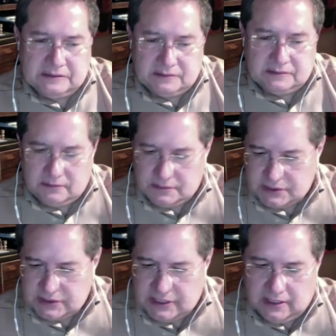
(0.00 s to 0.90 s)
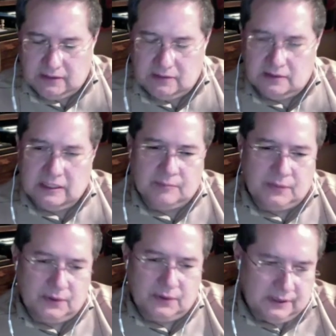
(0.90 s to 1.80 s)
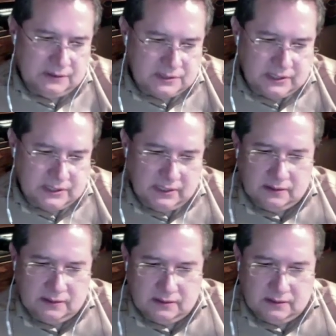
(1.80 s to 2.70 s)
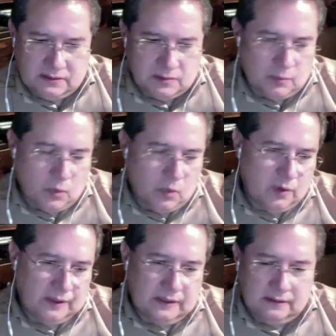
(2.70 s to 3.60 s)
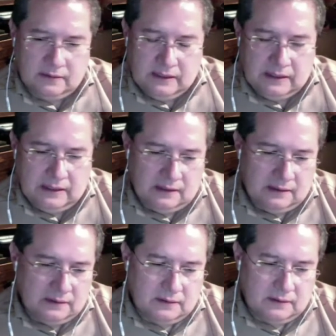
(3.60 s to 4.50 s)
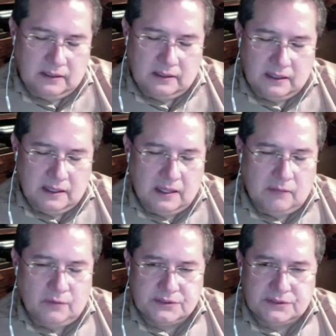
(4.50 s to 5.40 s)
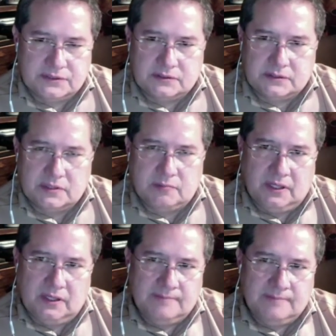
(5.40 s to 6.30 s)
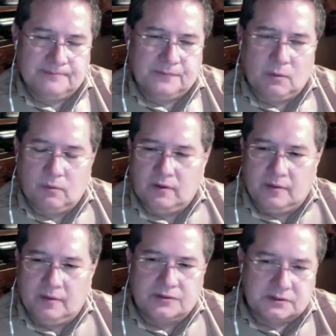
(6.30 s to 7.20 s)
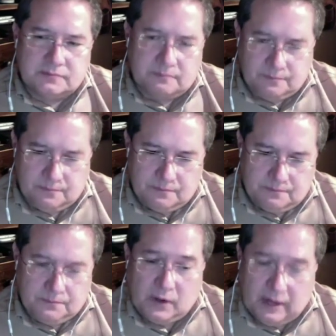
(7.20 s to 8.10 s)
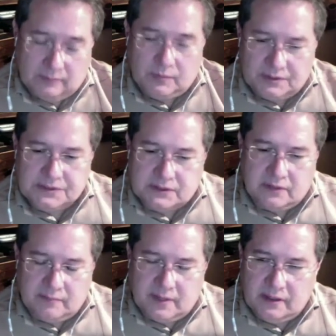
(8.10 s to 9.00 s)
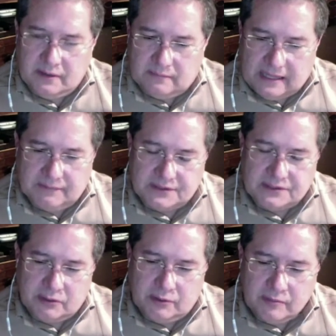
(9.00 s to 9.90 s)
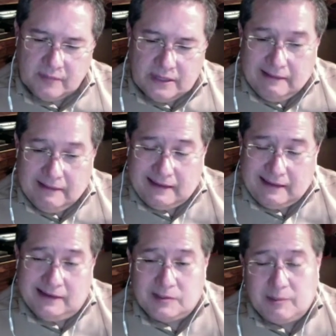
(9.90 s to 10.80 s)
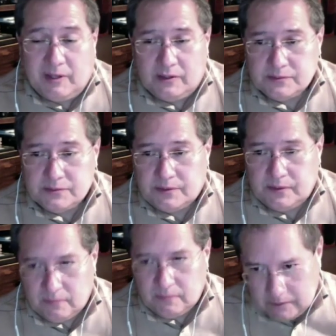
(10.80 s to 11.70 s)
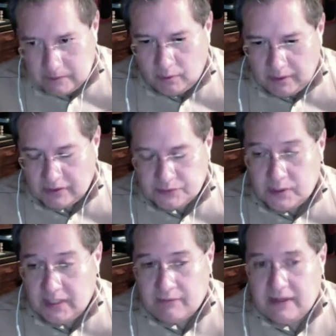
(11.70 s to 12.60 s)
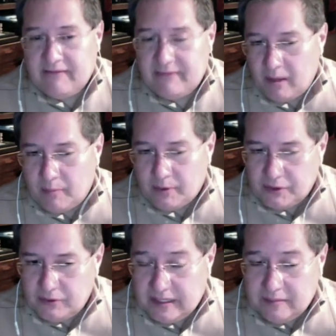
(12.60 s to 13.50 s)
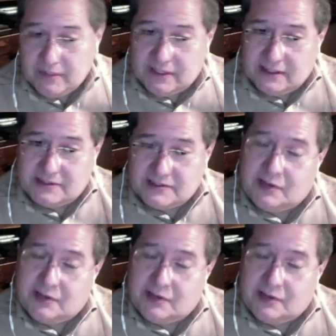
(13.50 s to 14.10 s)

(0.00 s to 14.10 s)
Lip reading: seeking input and seeking support, and it was, to me, one of the most proud moments of my advocacy career. And to be honest with you, no one else will ever have that opportunity, because Dr.